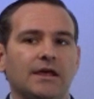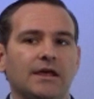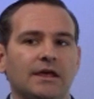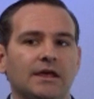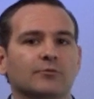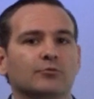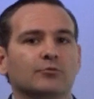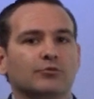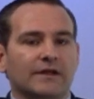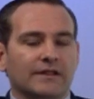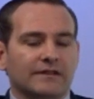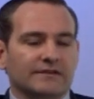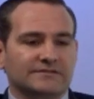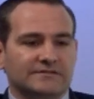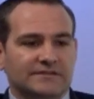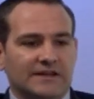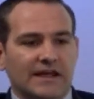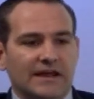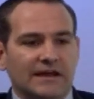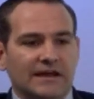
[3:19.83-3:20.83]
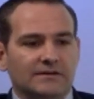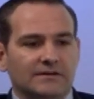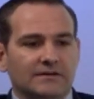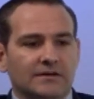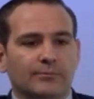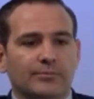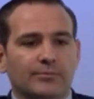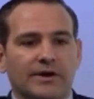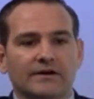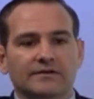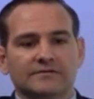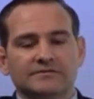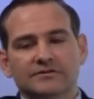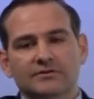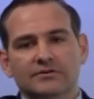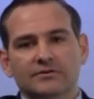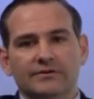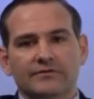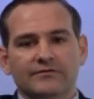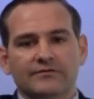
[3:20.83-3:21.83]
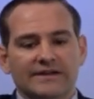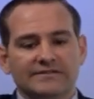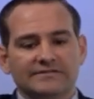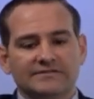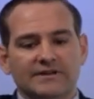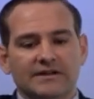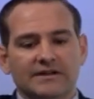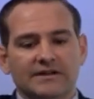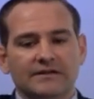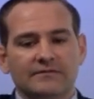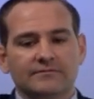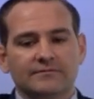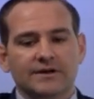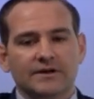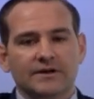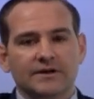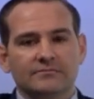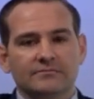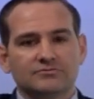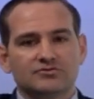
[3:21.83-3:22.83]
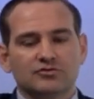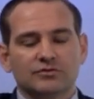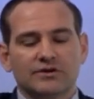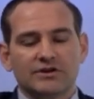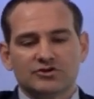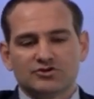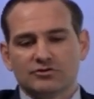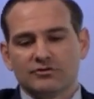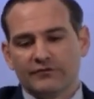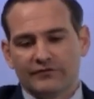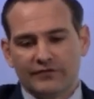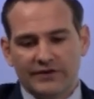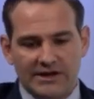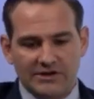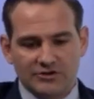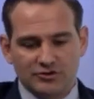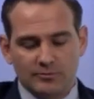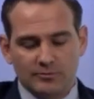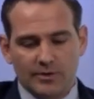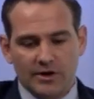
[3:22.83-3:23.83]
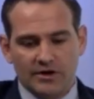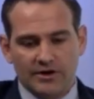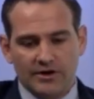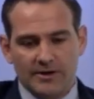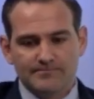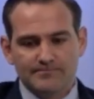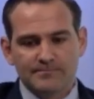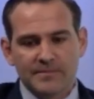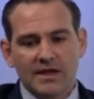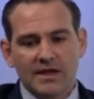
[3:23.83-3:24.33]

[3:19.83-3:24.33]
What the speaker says: in real estate compared to investing in the traditional financial market.